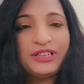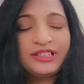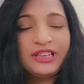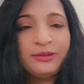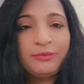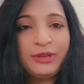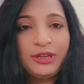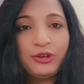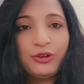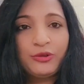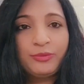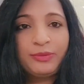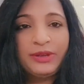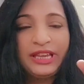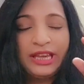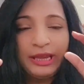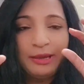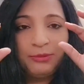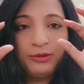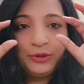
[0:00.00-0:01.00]
person may not
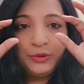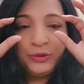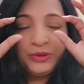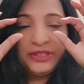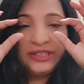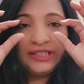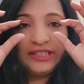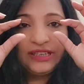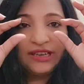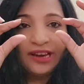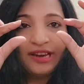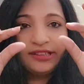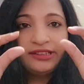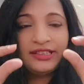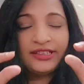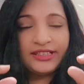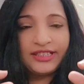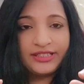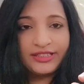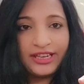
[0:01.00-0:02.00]
be able to see
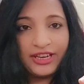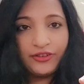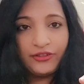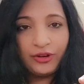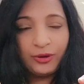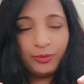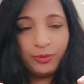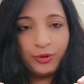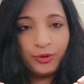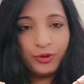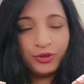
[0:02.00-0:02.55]
either the central